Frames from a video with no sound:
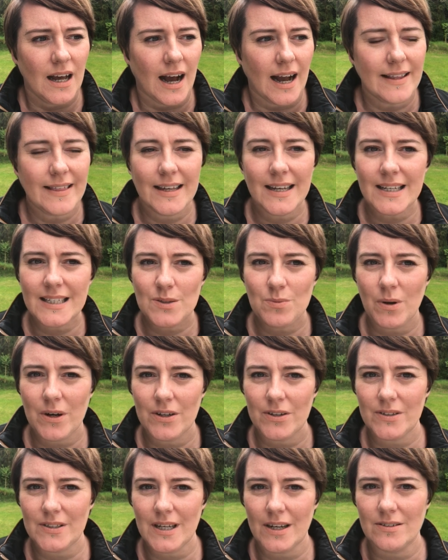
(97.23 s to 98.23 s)
I think it's one
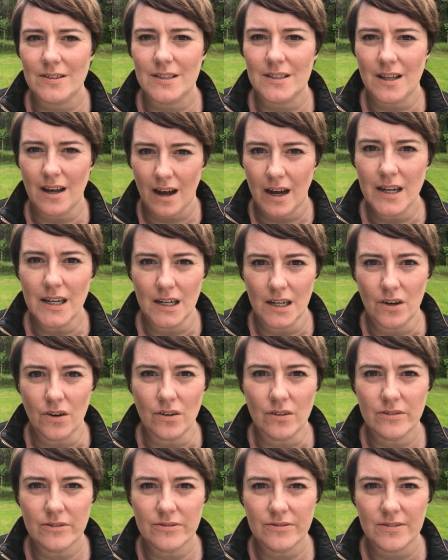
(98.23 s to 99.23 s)
of those houses that I
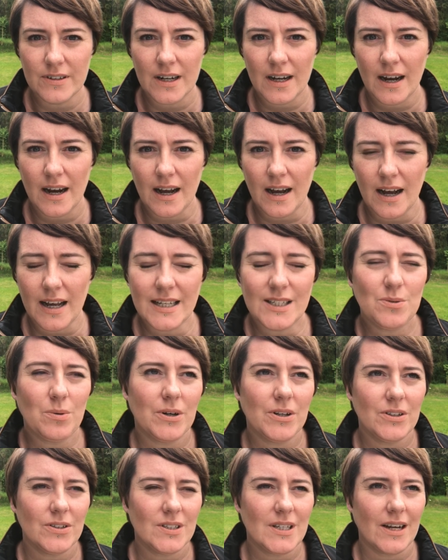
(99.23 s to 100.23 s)
love. It's
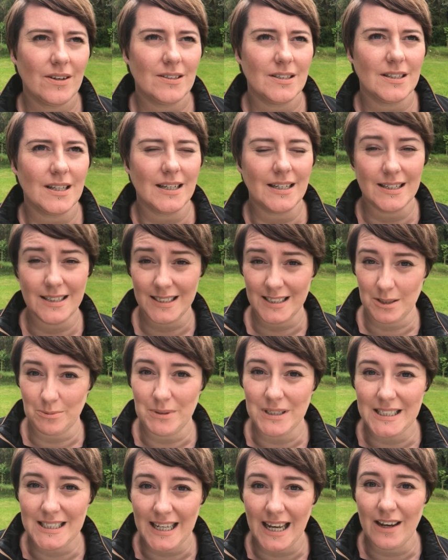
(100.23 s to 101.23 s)
one of those houses that needs to
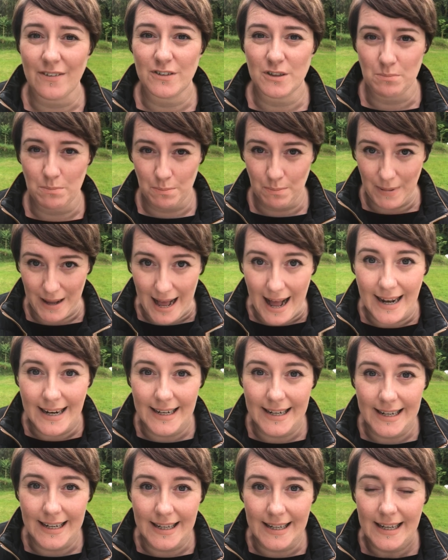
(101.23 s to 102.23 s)
be saved
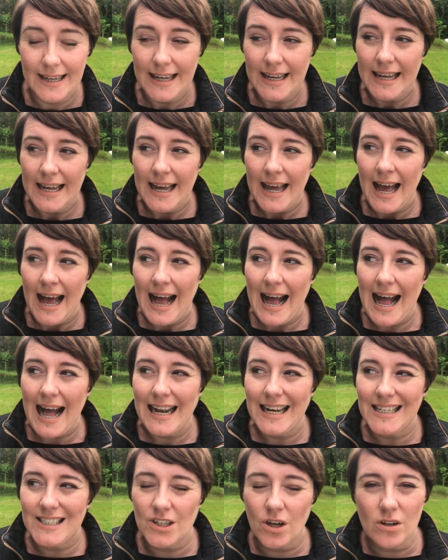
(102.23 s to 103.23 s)
badly.
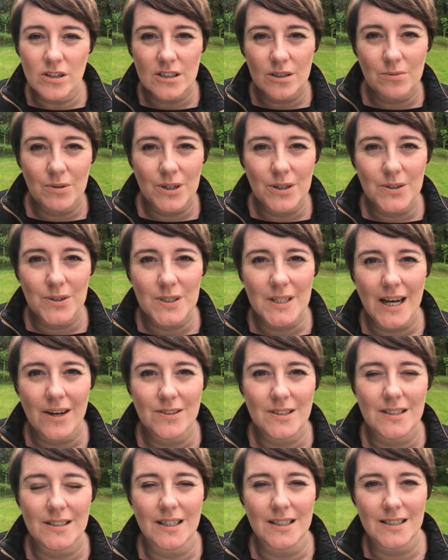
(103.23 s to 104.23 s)
And it's also one of those
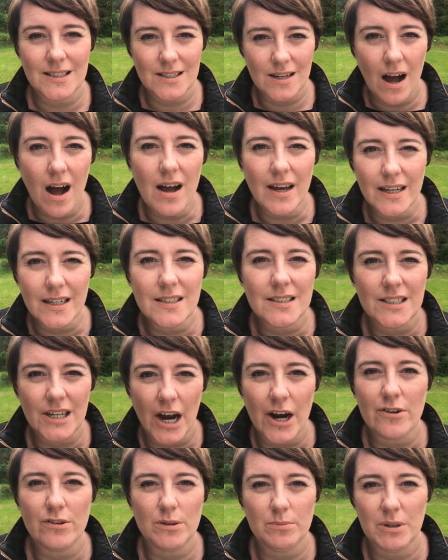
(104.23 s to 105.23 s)
houses that's not in
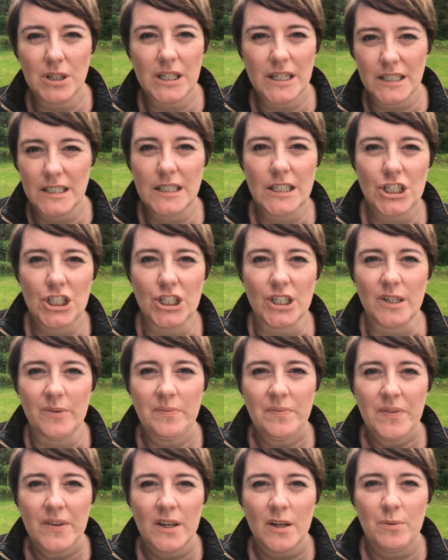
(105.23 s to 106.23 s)
terrible condition.
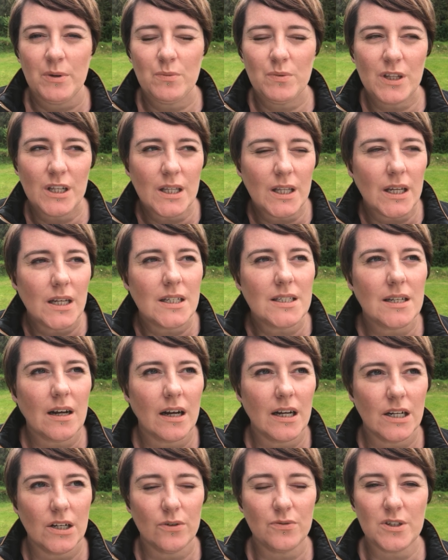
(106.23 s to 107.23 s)
I mean, the things that
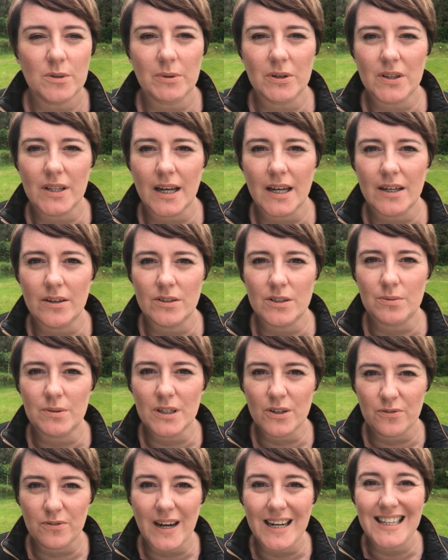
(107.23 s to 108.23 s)
I loved about that house were
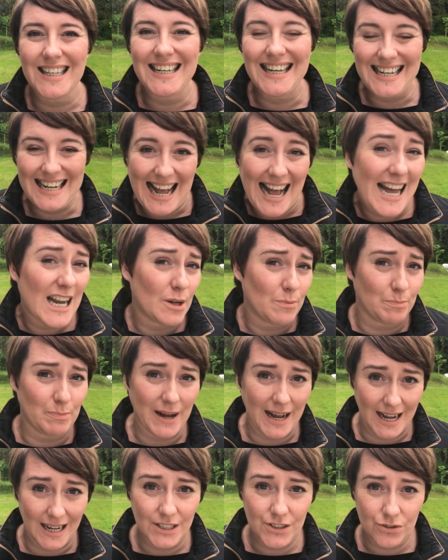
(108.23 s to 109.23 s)
the fact that it had a
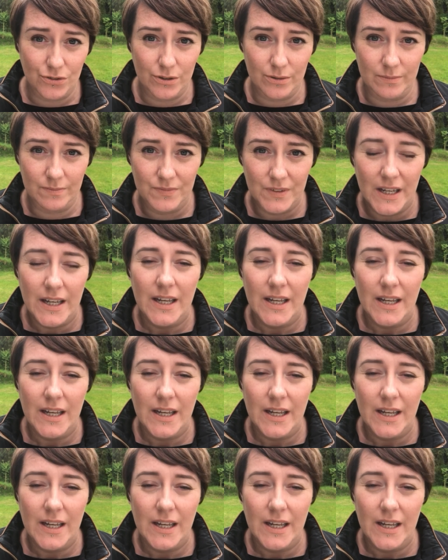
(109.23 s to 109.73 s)
bathroom,